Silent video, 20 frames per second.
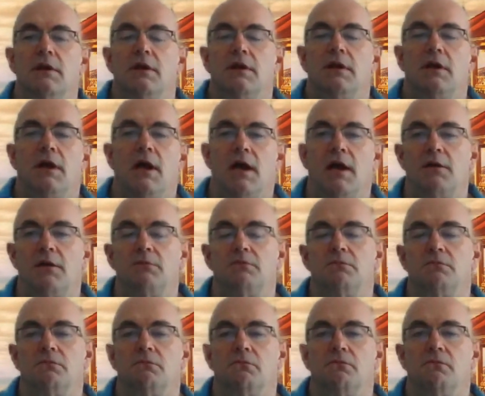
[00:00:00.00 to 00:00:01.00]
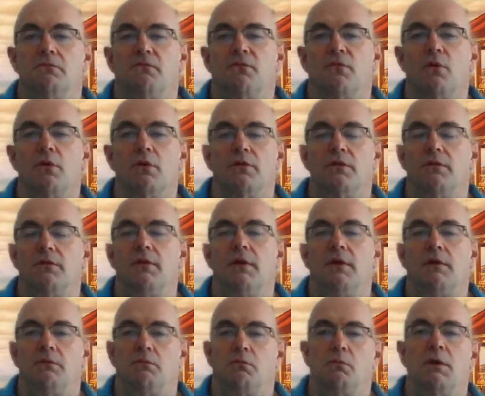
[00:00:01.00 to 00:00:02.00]
for
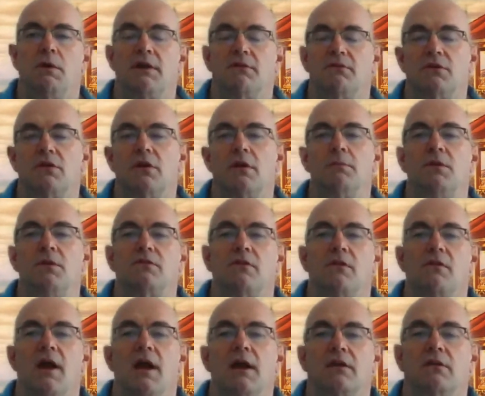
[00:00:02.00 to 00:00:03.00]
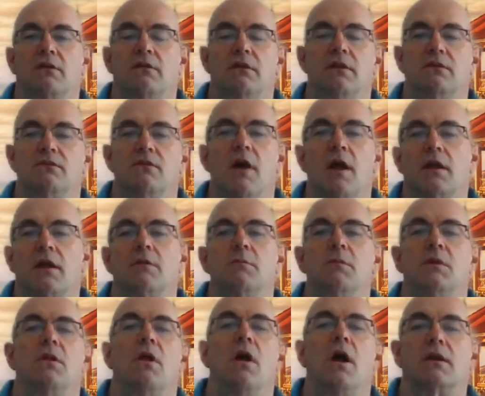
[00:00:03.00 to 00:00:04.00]
the whatever term you select, is not going to
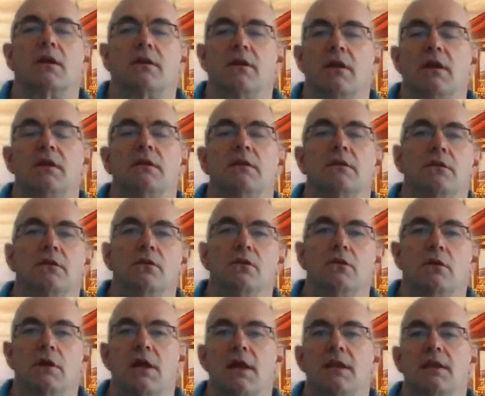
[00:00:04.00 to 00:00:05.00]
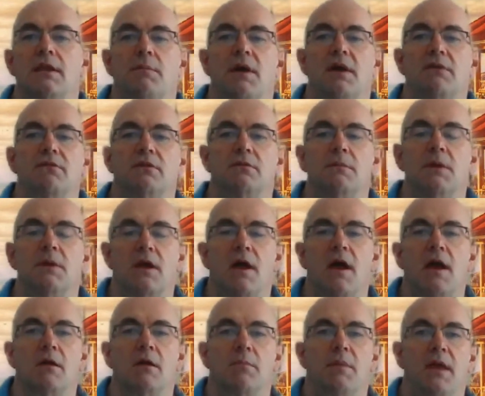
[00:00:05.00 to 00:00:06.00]
be locked in. You could end up having
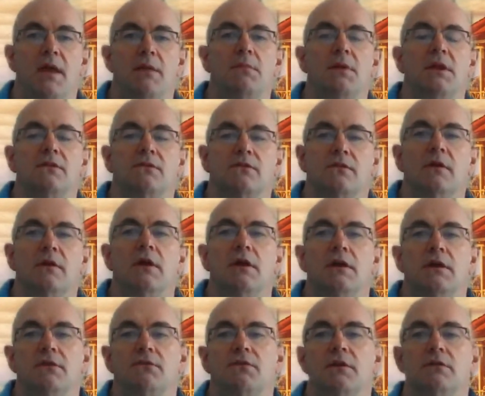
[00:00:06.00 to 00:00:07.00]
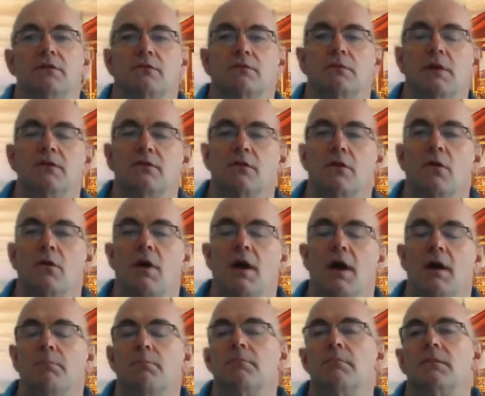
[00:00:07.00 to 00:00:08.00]
higher payments if interest rates go
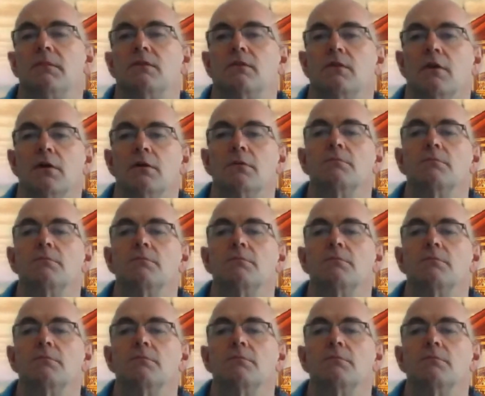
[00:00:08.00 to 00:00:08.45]
up. So